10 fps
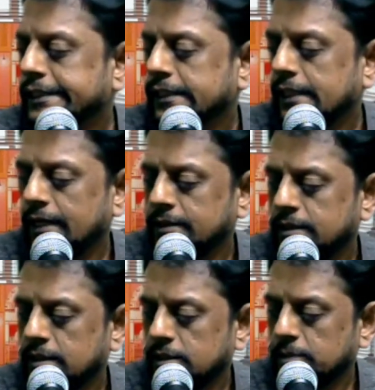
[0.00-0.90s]
and
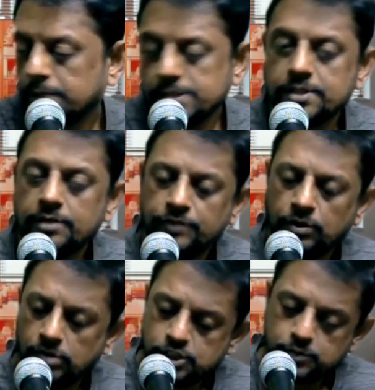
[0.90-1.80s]
uh, the person of the
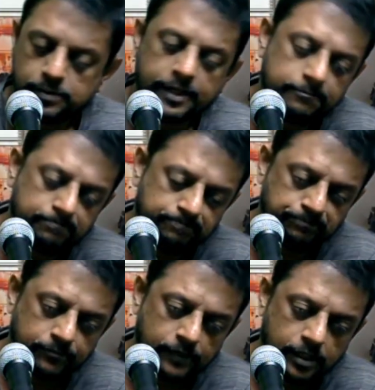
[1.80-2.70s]
holy spirit
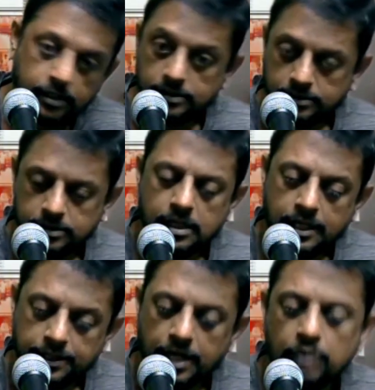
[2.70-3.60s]

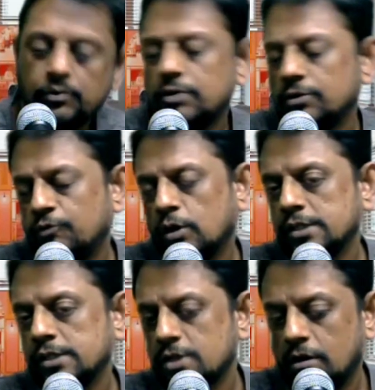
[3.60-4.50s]
now we're going to
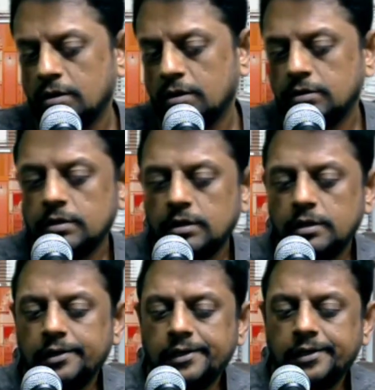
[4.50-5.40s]
focus on
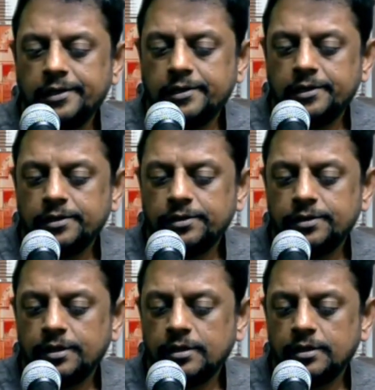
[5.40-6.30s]

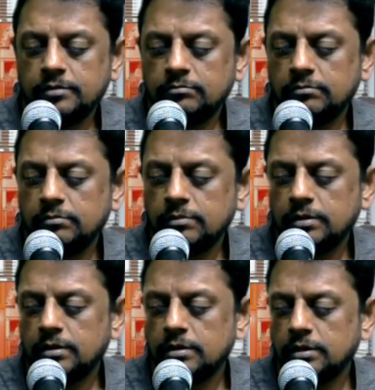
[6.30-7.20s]
the,
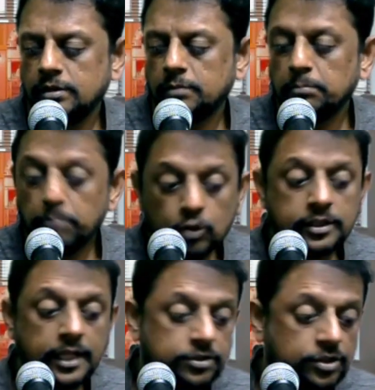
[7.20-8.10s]
the book
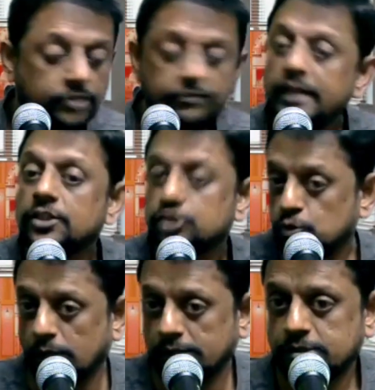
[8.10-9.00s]
that reveals to
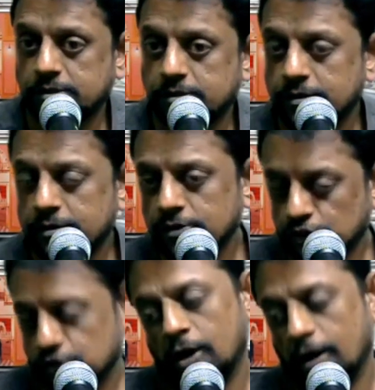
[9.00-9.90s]
us this
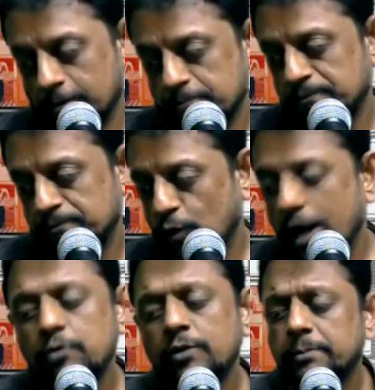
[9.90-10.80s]
God? Why
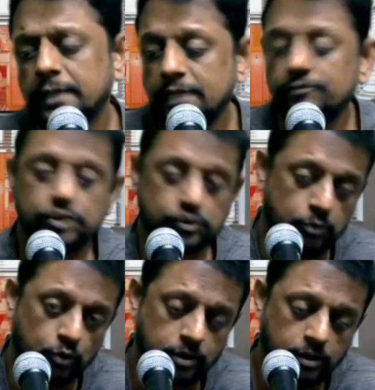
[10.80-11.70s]
do we believe this
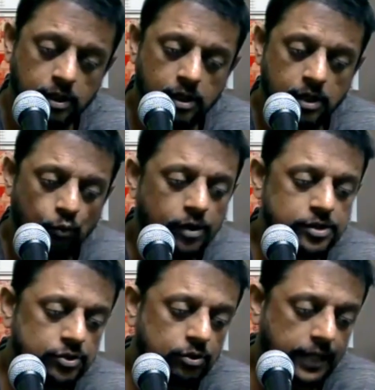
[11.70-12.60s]
book? What is
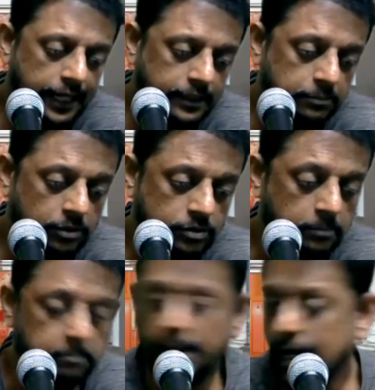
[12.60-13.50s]
so great about the
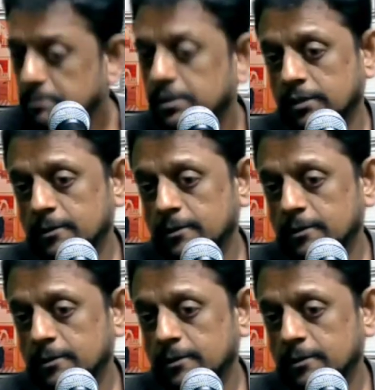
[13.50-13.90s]
Bible